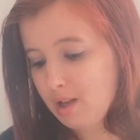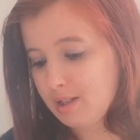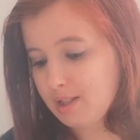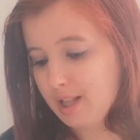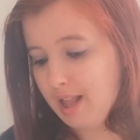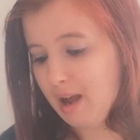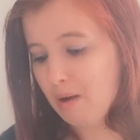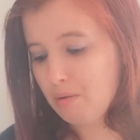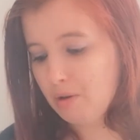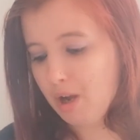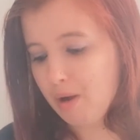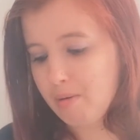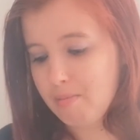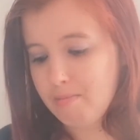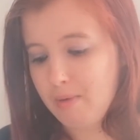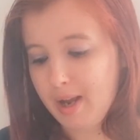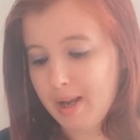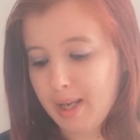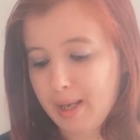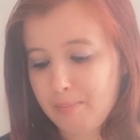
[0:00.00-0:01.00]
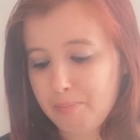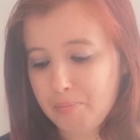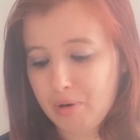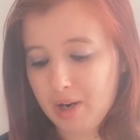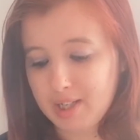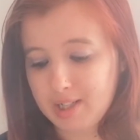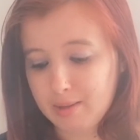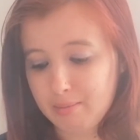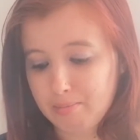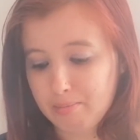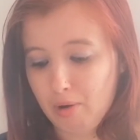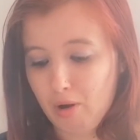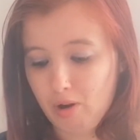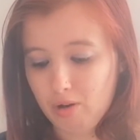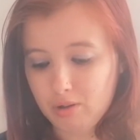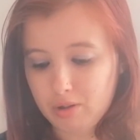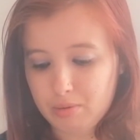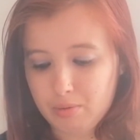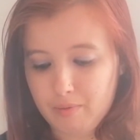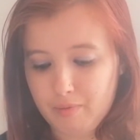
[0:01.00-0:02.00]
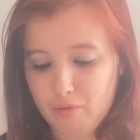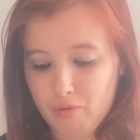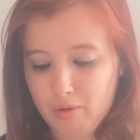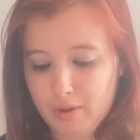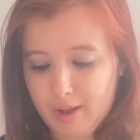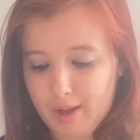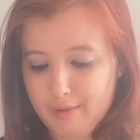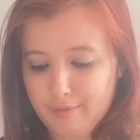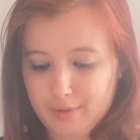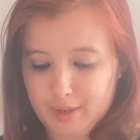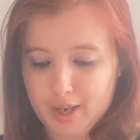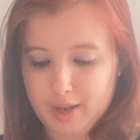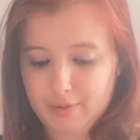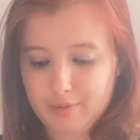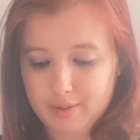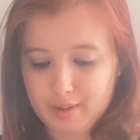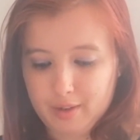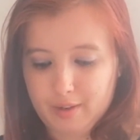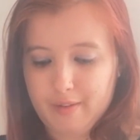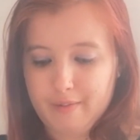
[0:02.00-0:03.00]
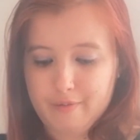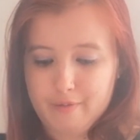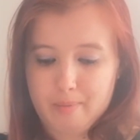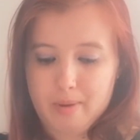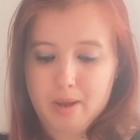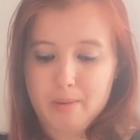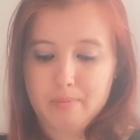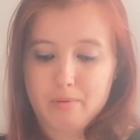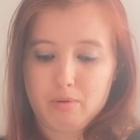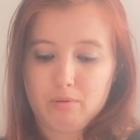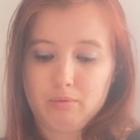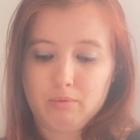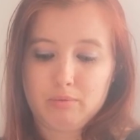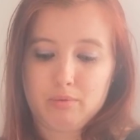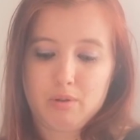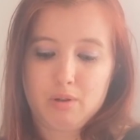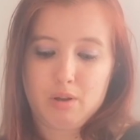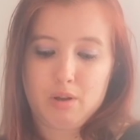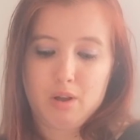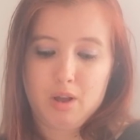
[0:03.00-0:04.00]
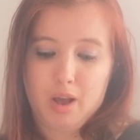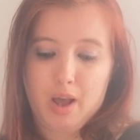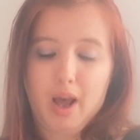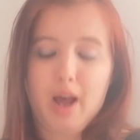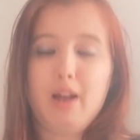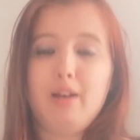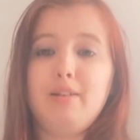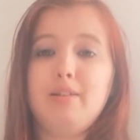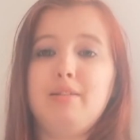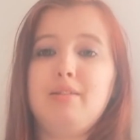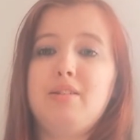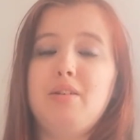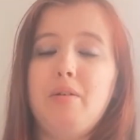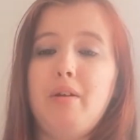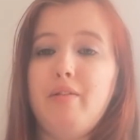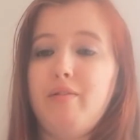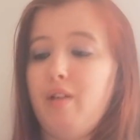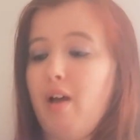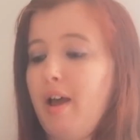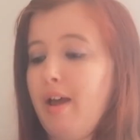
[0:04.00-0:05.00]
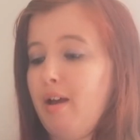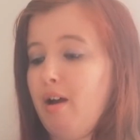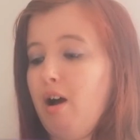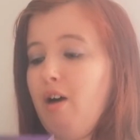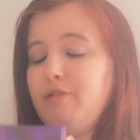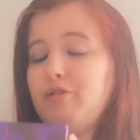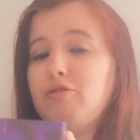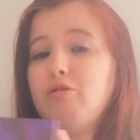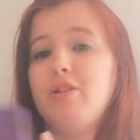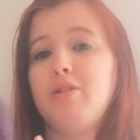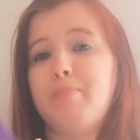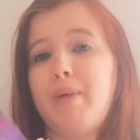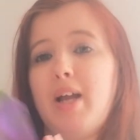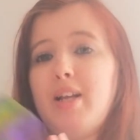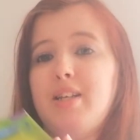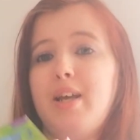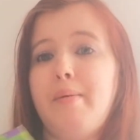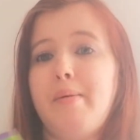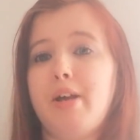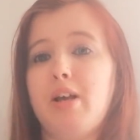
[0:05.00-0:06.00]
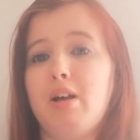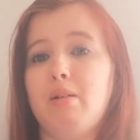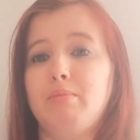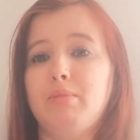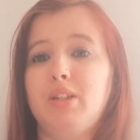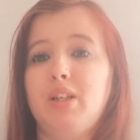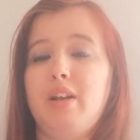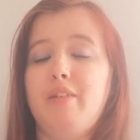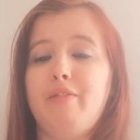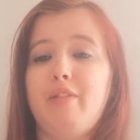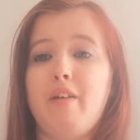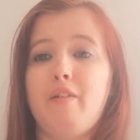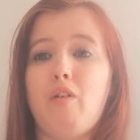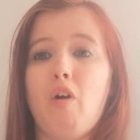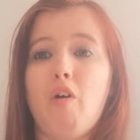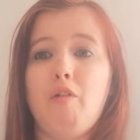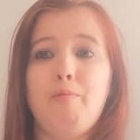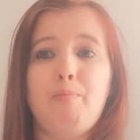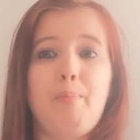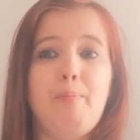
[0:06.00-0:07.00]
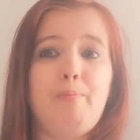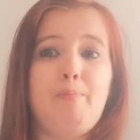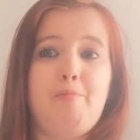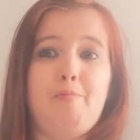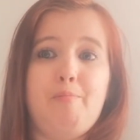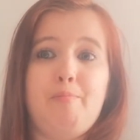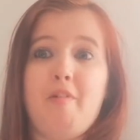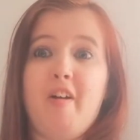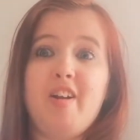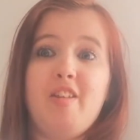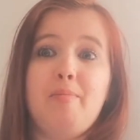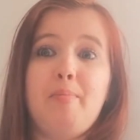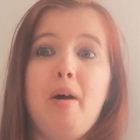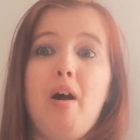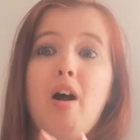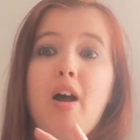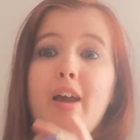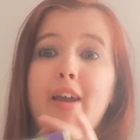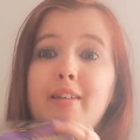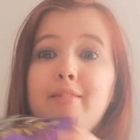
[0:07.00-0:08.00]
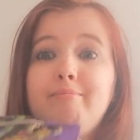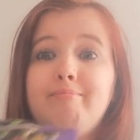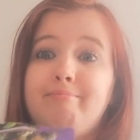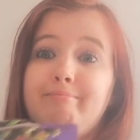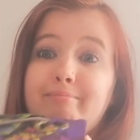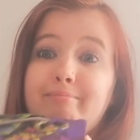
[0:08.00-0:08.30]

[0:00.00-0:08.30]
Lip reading: So that will go in my present box with all the other gifts I give for people. And so if like after all this pandemic comes in, if they've got a friend party,